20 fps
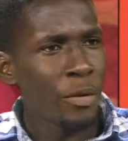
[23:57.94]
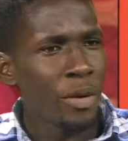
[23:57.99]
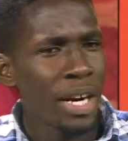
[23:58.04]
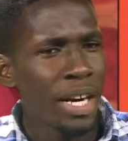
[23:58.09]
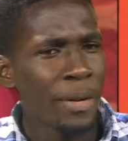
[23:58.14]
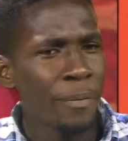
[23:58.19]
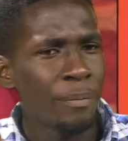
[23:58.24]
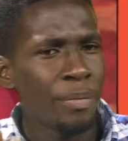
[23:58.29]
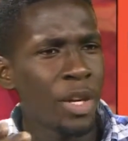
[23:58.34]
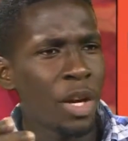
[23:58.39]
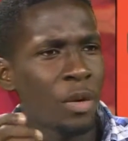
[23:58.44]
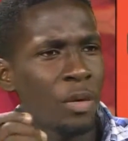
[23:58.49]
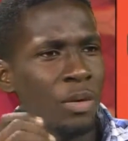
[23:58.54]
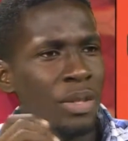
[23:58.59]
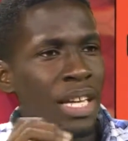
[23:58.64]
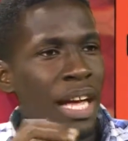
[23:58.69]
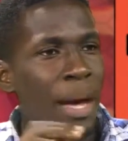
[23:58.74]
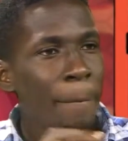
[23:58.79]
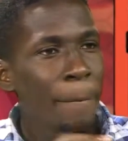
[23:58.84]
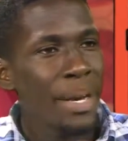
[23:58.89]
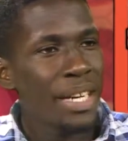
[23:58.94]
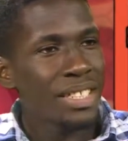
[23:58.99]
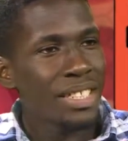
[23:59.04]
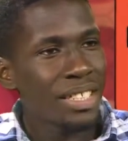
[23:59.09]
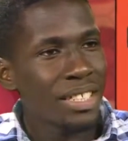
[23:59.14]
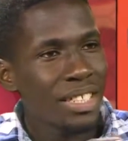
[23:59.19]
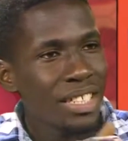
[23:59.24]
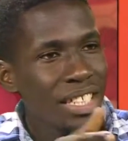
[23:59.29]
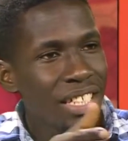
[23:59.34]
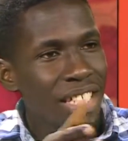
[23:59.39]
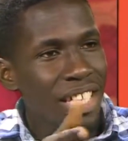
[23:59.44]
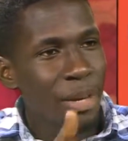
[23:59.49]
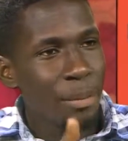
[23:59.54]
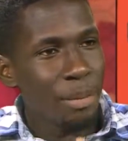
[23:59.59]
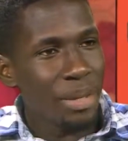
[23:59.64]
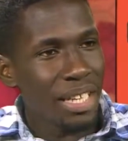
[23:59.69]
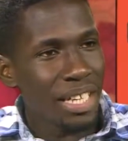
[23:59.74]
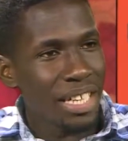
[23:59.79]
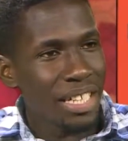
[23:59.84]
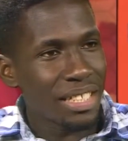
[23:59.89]
Right? Now, that basically
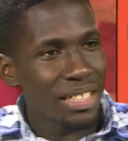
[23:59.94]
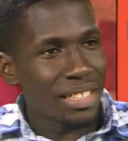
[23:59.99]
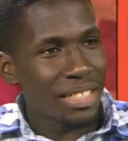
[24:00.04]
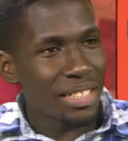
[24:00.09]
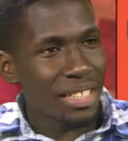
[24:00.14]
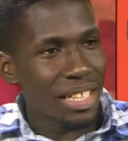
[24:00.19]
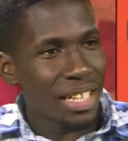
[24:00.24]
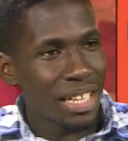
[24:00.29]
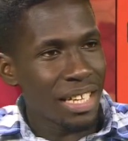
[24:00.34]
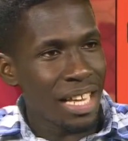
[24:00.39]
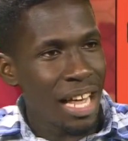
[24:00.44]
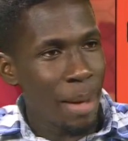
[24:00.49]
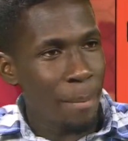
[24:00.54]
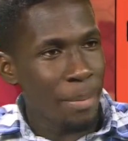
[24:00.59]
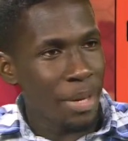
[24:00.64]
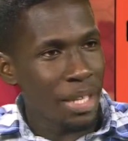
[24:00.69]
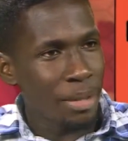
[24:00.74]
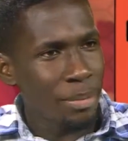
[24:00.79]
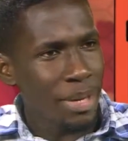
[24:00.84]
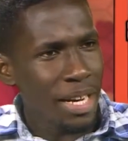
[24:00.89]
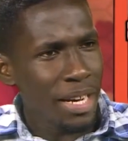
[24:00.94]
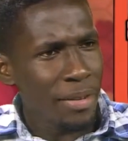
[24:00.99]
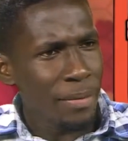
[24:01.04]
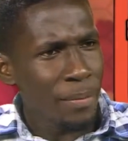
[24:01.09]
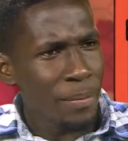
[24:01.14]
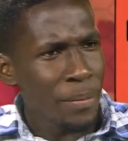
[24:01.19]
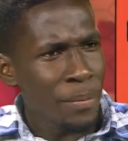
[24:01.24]
eliminates that middleman.